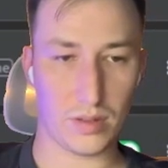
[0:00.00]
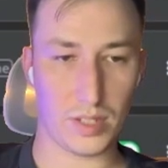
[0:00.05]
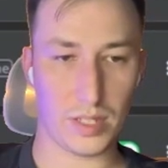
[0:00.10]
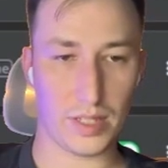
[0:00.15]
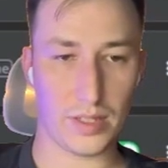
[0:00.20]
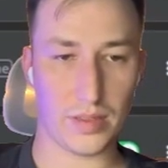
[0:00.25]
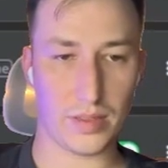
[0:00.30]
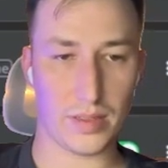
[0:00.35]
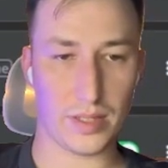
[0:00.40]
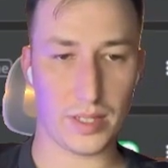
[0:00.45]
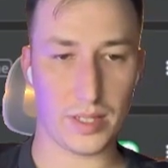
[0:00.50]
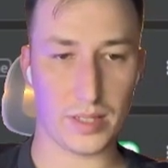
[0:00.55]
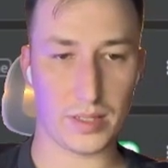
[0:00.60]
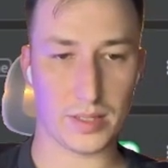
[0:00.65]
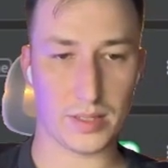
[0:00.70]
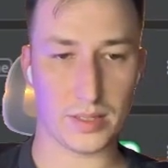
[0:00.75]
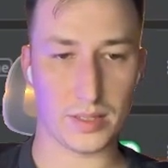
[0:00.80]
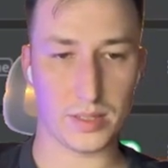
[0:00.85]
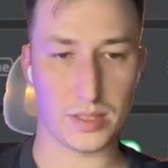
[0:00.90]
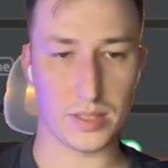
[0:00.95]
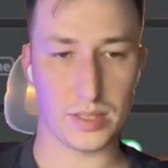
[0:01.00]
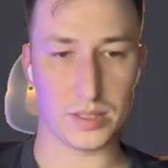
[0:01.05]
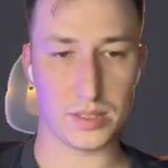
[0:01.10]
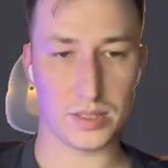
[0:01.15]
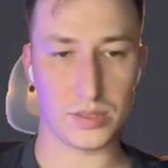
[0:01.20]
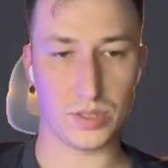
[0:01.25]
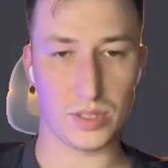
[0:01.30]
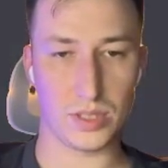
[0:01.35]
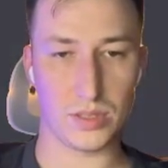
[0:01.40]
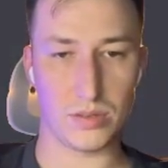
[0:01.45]
like that
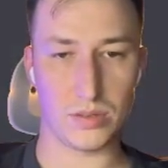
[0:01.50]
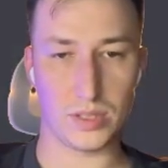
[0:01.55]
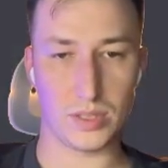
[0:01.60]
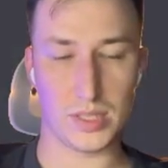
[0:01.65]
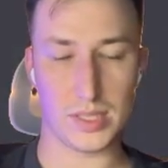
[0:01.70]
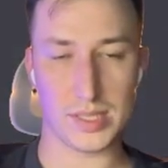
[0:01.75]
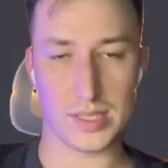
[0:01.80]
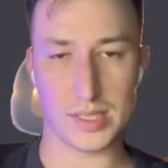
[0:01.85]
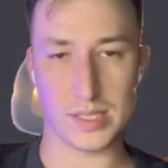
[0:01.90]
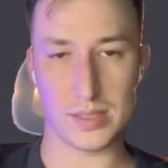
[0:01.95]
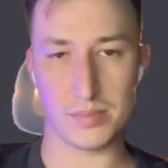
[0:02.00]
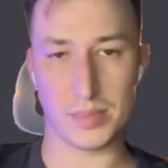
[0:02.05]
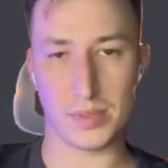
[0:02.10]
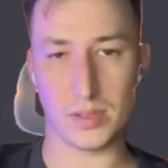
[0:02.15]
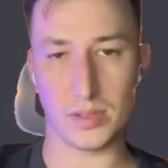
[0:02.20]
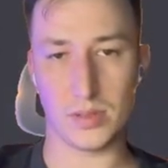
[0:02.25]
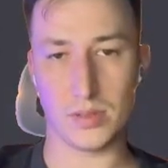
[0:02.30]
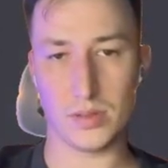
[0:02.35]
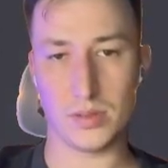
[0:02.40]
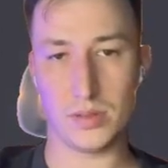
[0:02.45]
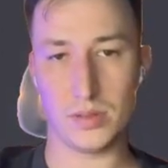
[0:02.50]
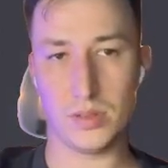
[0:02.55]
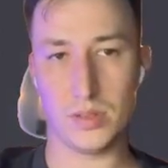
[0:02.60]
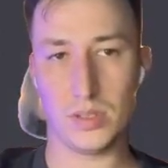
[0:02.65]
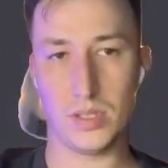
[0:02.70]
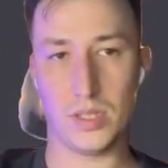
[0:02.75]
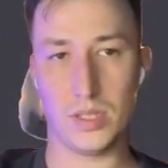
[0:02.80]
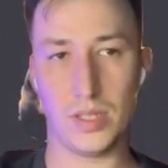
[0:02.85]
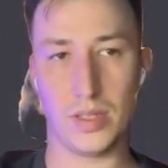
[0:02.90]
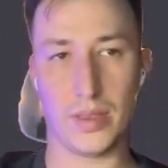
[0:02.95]
is really
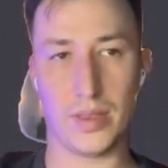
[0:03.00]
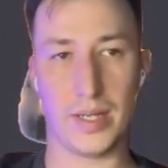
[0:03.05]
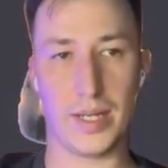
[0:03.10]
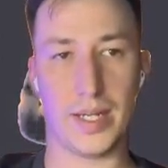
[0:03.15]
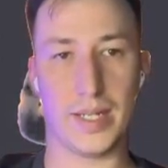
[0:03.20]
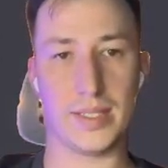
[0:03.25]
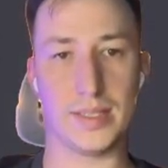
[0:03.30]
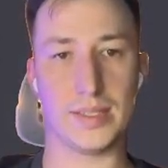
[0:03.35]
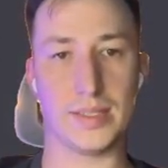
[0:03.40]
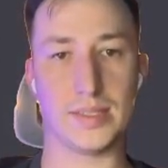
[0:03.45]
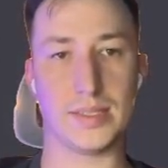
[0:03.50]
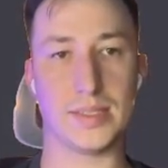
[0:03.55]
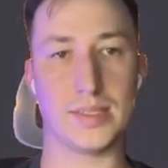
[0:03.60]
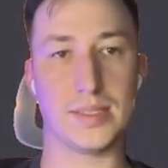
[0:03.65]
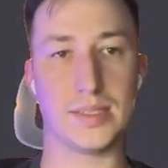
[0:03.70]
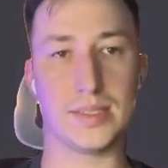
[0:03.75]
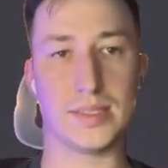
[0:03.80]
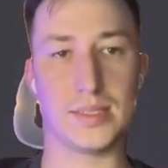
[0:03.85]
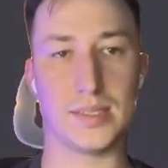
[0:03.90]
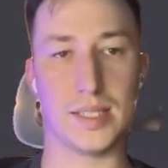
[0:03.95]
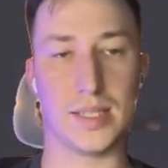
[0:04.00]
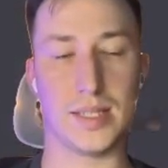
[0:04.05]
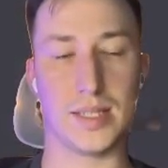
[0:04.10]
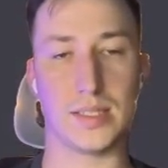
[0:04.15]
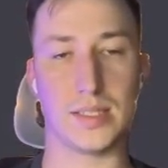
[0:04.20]
simple, that's